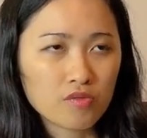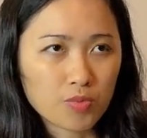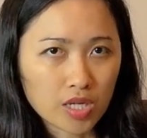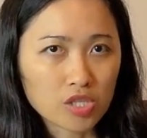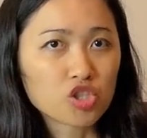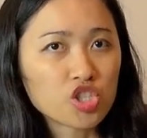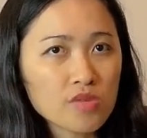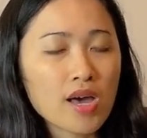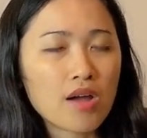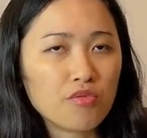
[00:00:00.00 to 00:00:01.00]
because
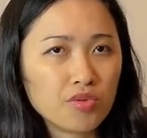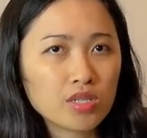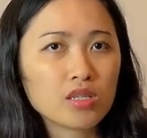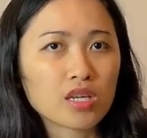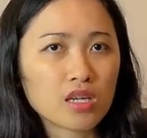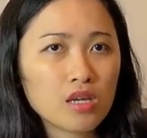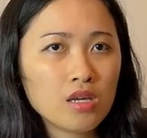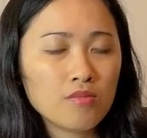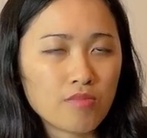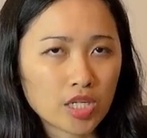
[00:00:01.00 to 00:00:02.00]
GMAT really
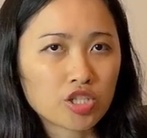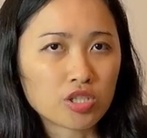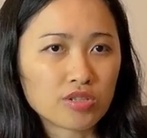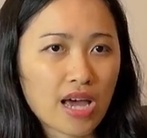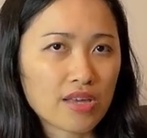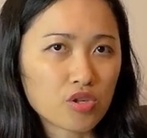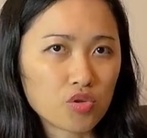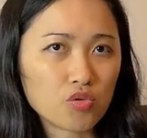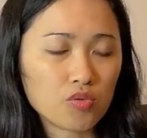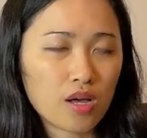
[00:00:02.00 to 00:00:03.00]
makes sure that
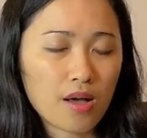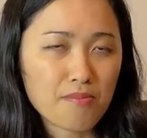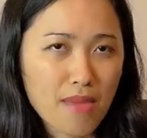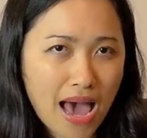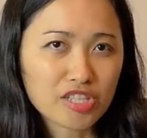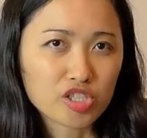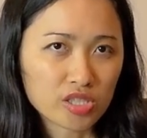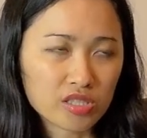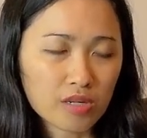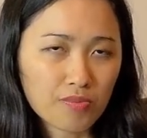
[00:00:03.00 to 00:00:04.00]
you uh,
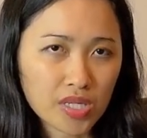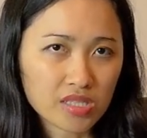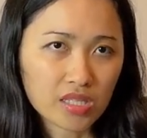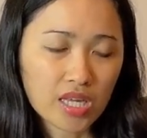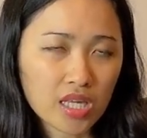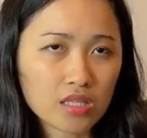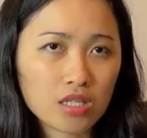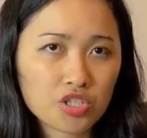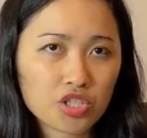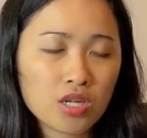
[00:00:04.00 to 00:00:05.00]
master the basic
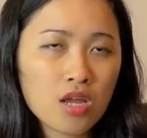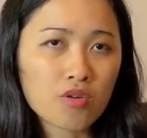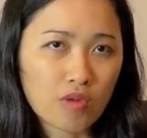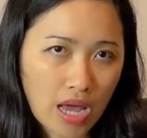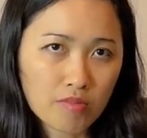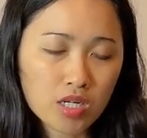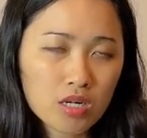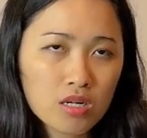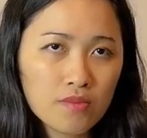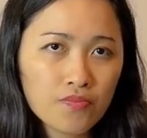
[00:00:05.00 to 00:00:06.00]
English
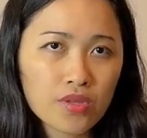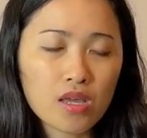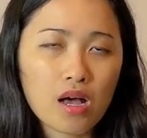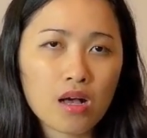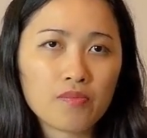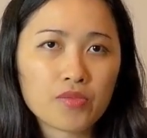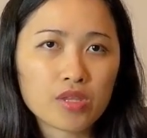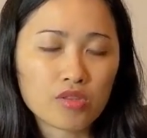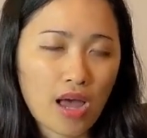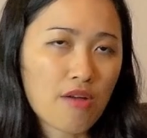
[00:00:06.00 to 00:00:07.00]
grammar. Um,
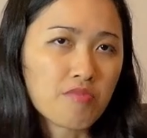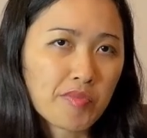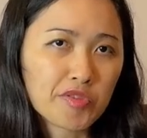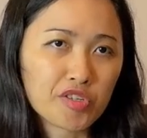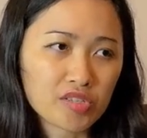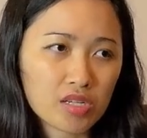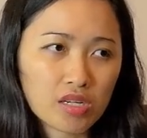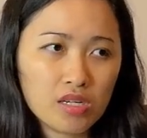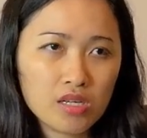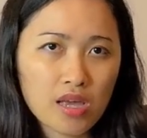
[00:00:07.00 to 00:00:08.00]
I remember there's
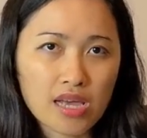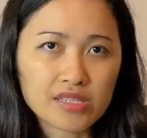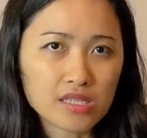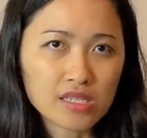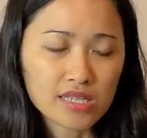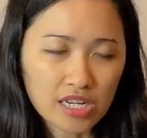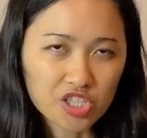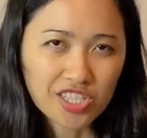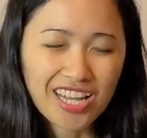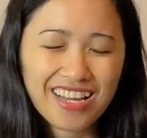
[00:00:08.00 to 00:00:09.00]
a SC
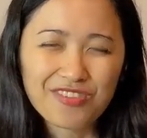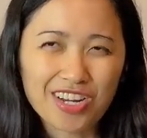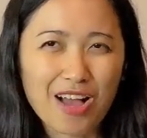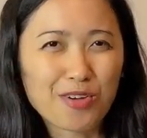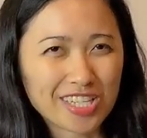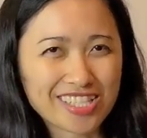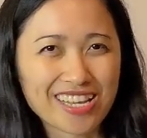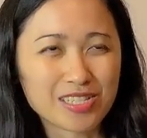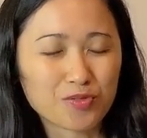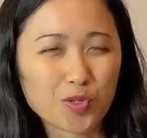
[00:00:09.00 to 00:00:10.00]
section, forgot what it
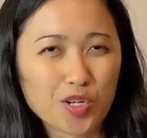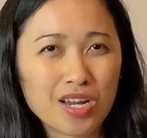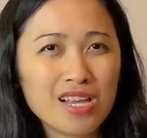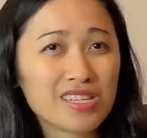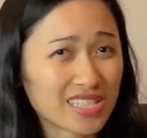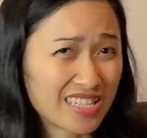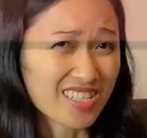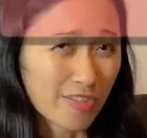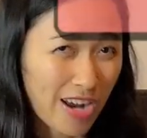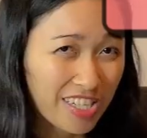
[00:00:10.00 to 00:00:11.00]
stands for, sentence
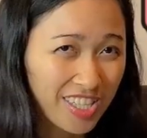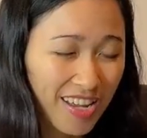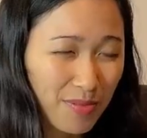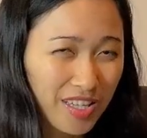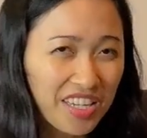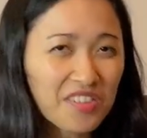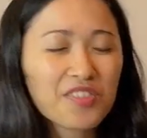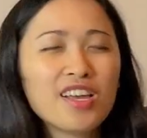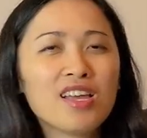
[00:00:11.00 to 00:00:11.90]
correction, I believe,